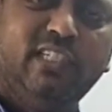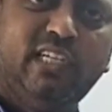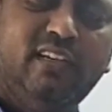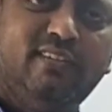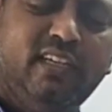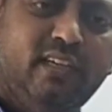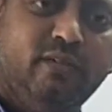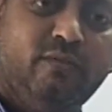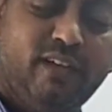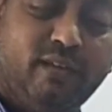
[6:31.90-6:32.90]
we shall see,
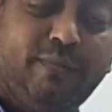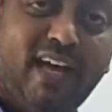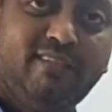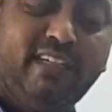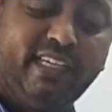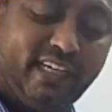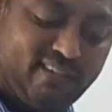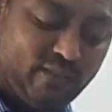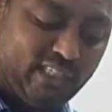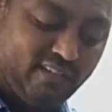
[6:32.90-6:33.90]
for the past
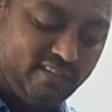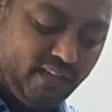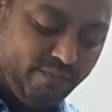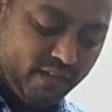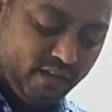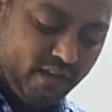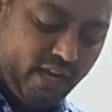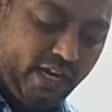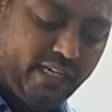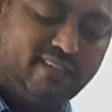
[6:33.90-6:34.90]
decades we shall see
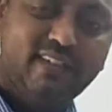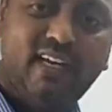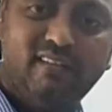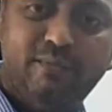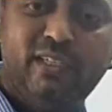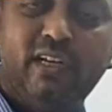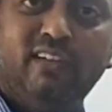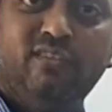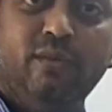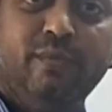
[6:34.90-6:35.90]
and its consumption
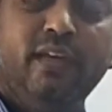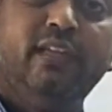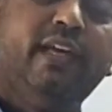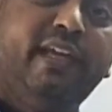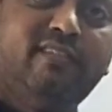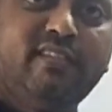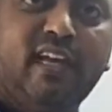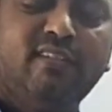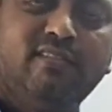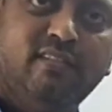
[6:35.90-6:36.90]
also in the next
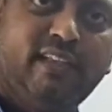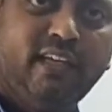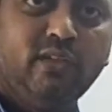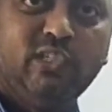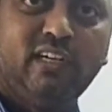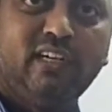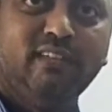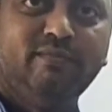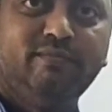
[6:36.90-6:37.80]
class. Thank you children.